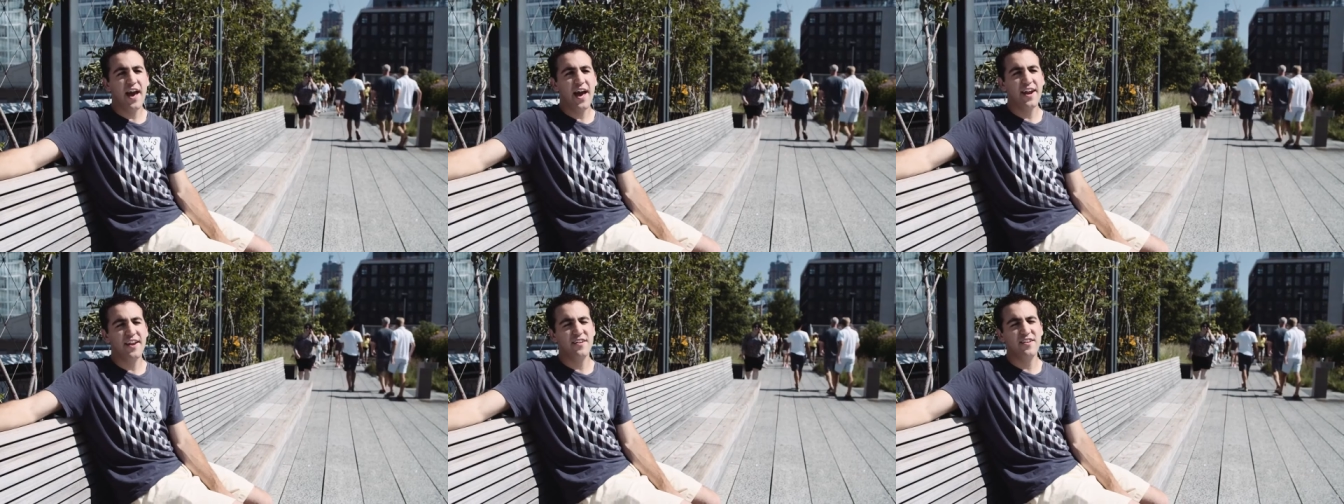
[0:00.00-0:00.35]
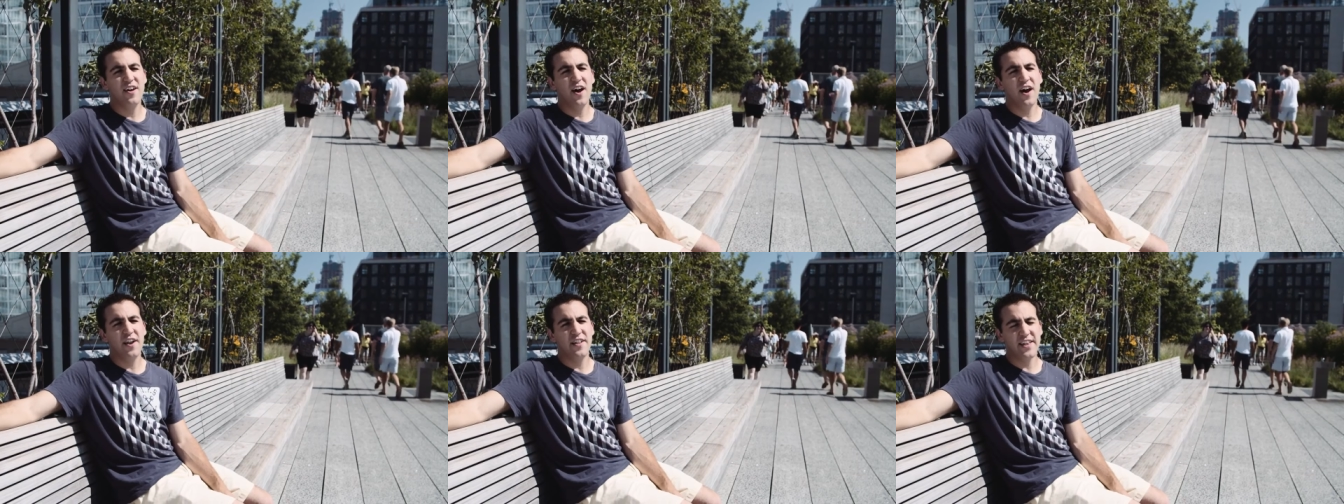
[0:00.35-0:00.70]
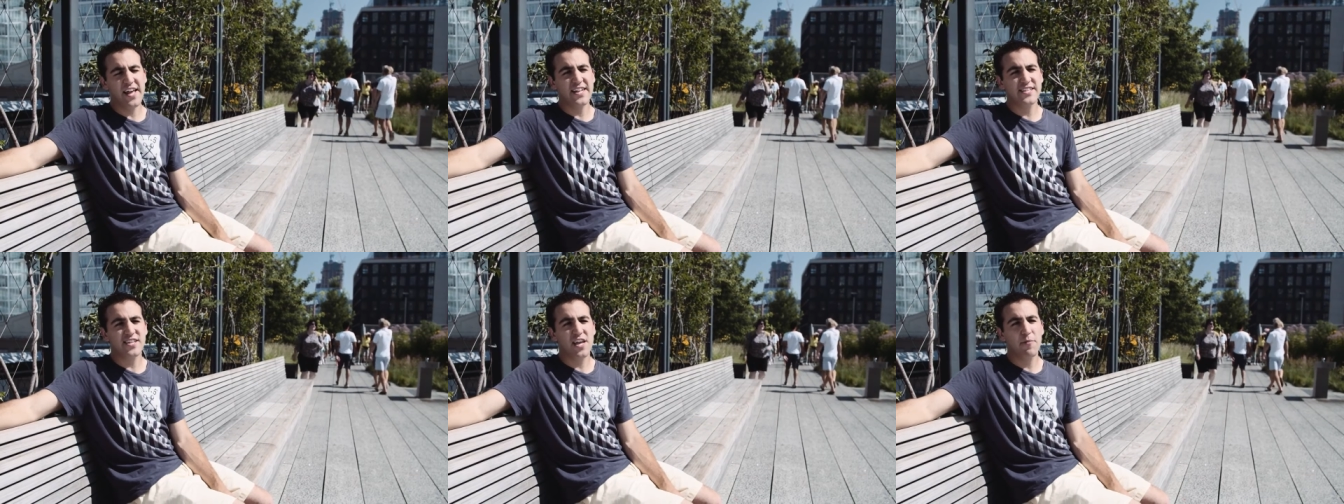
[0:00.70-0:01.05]
at a
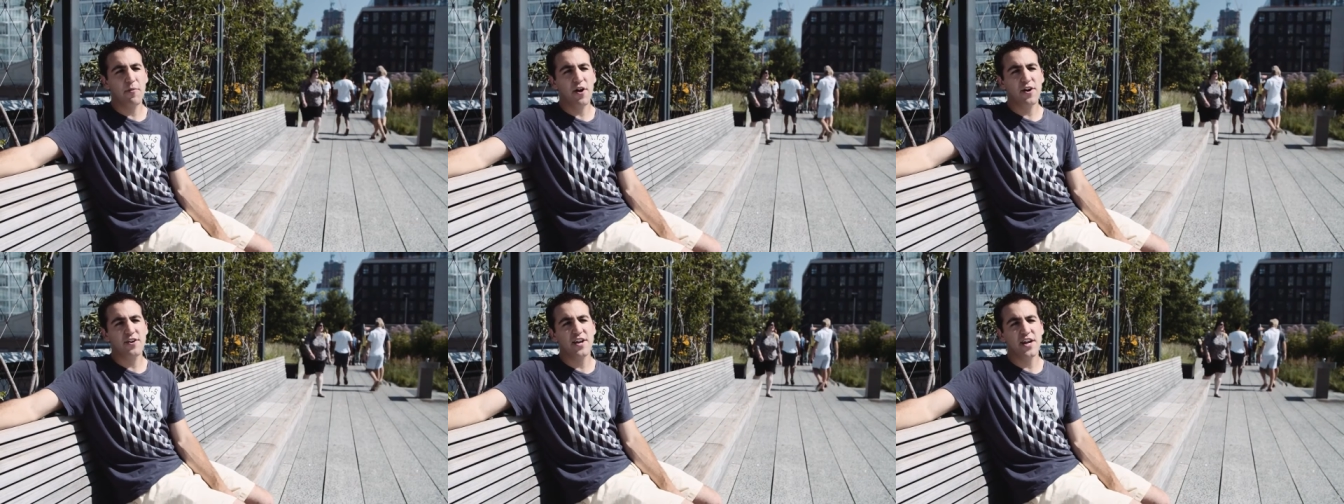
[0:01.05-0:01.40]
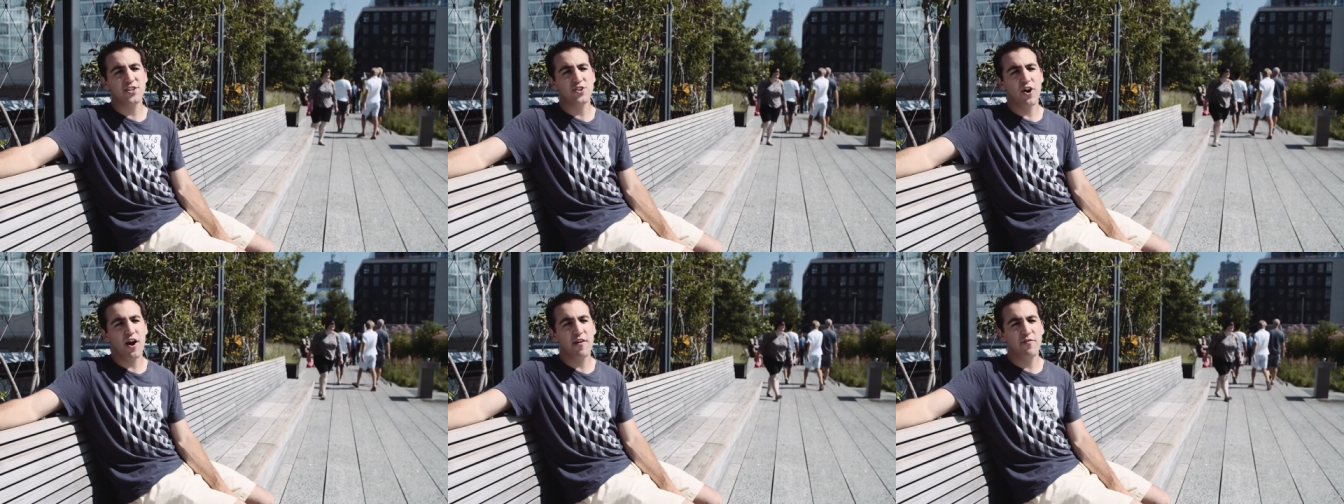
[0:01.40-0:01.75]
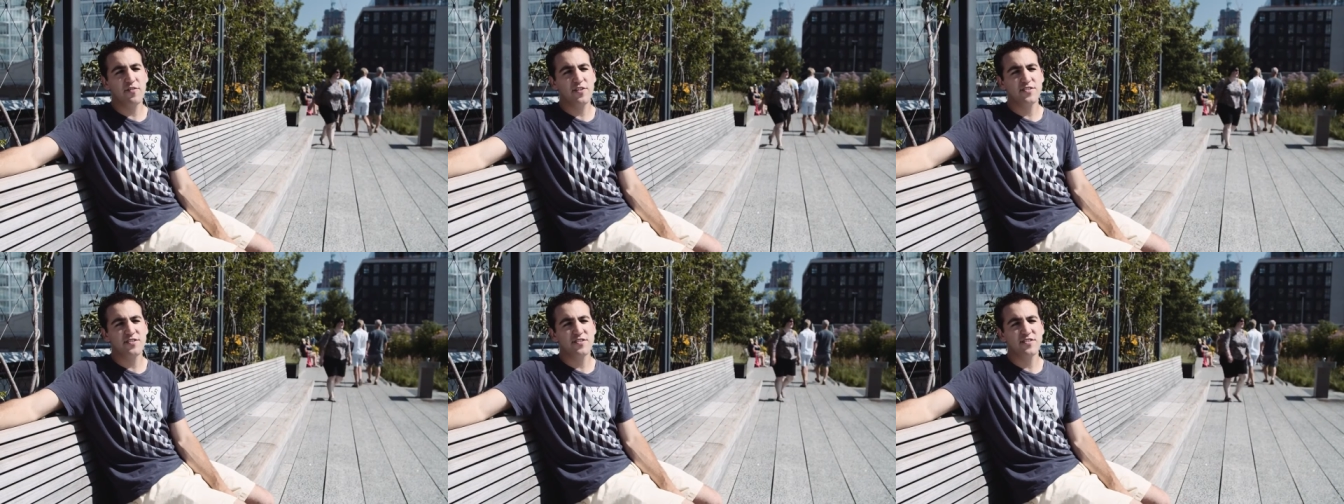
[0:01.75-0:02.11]
landscape architecture
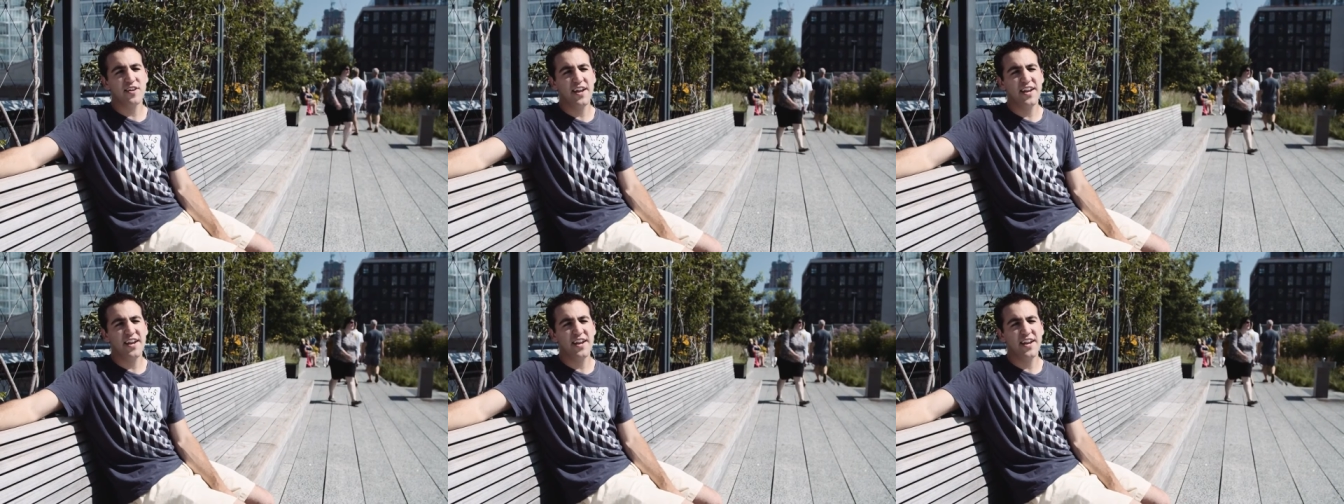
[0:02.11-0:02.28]
office,